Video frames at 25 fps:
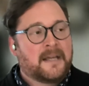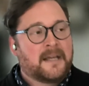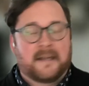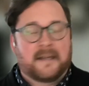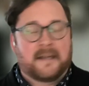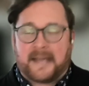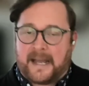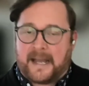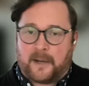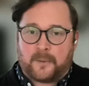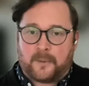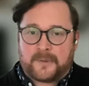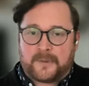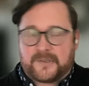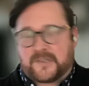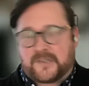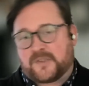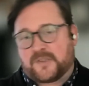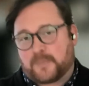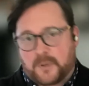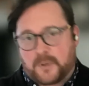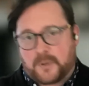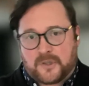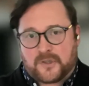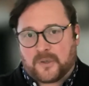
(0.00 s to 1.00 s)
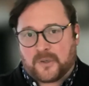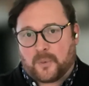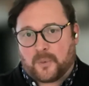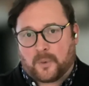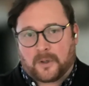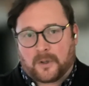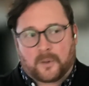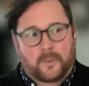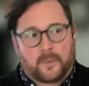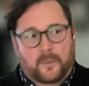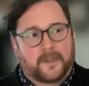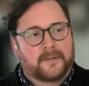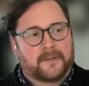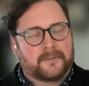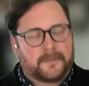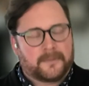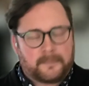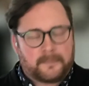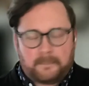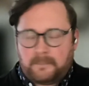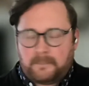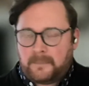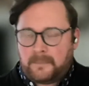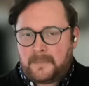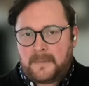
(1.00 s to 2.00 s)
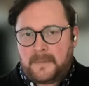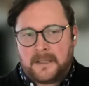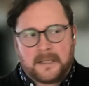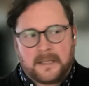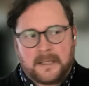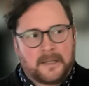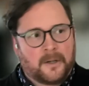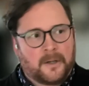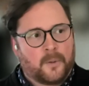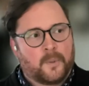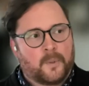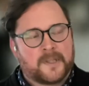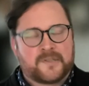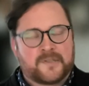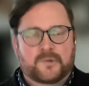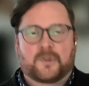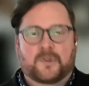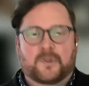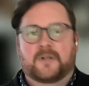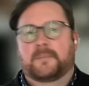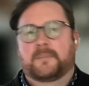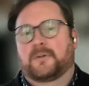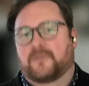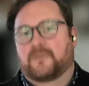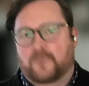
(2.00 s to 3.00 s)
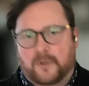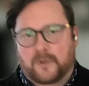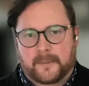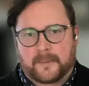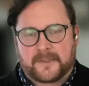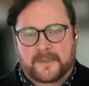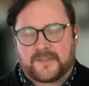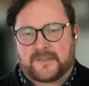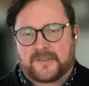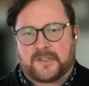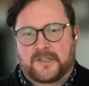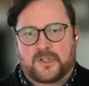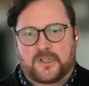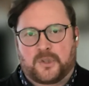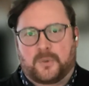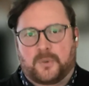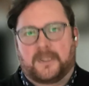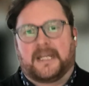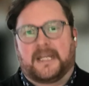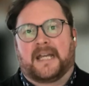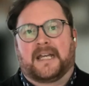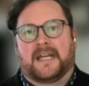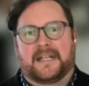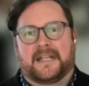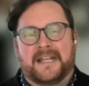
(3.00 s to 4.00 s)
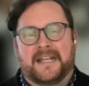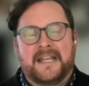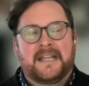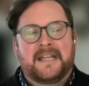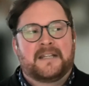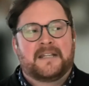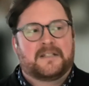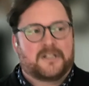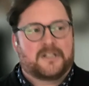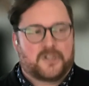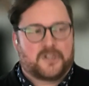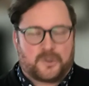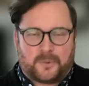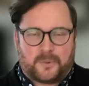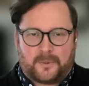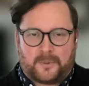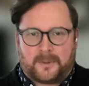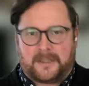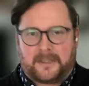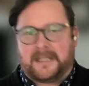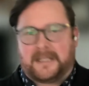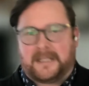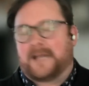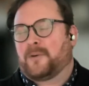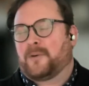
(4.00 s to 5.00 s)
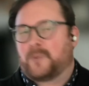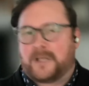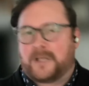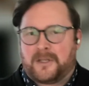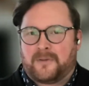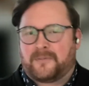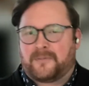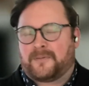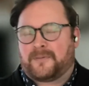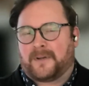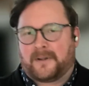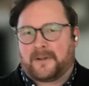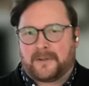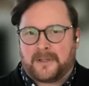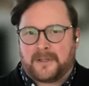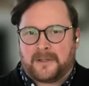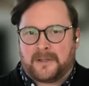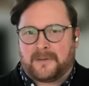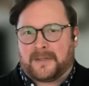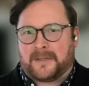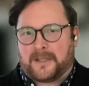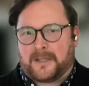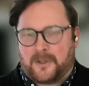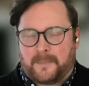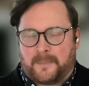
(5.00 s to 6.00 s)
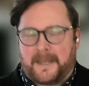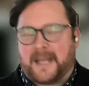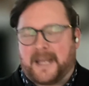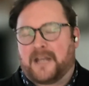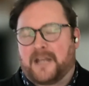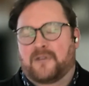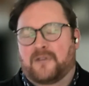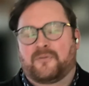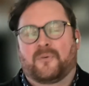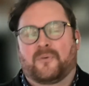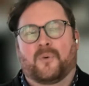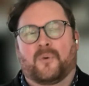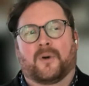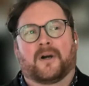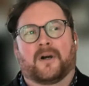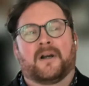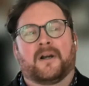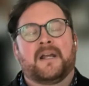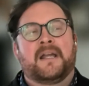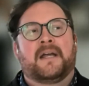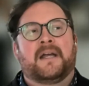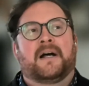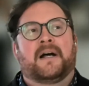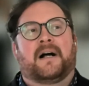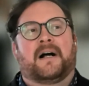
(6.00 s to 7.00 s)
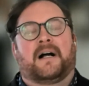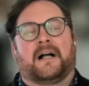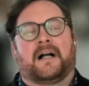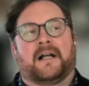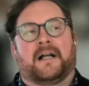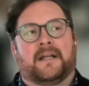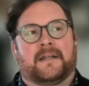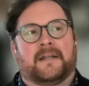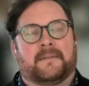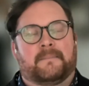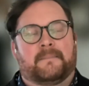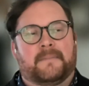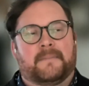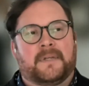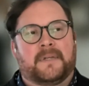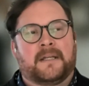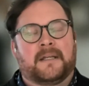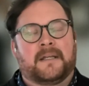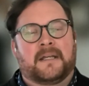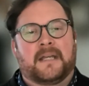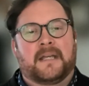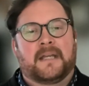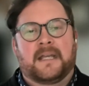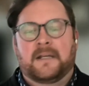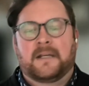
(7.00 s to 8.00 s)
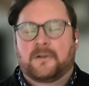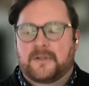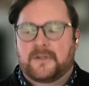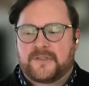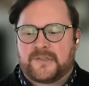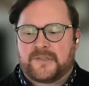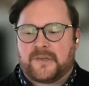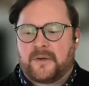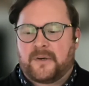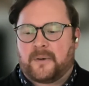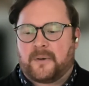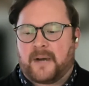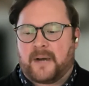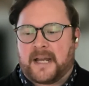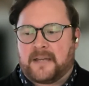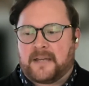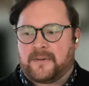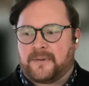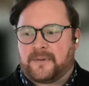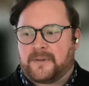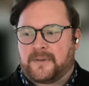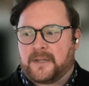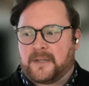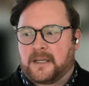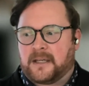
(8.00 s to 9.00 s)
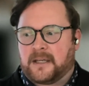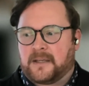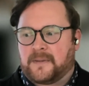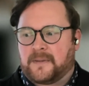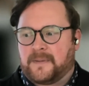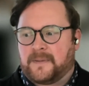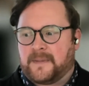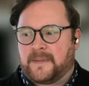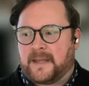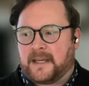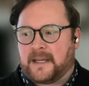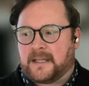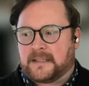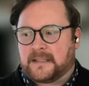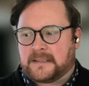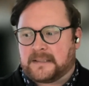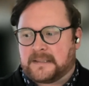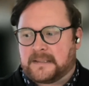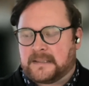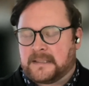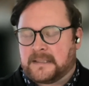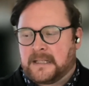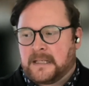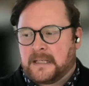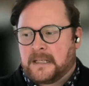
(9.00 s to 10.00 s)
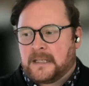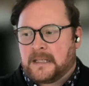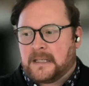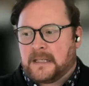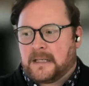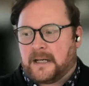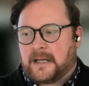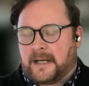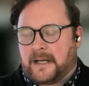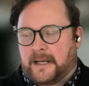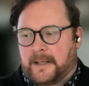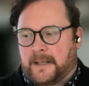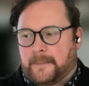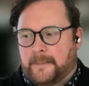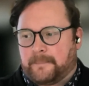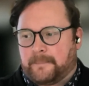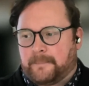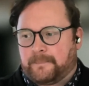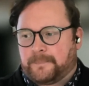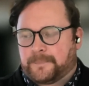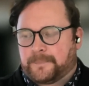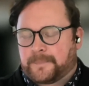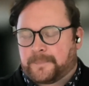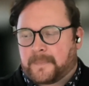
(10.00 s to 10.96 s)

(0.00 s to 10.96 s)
how was this person to work with? What sort of performance did you get? Did you get what you felt that you paid for? And also, I think that, and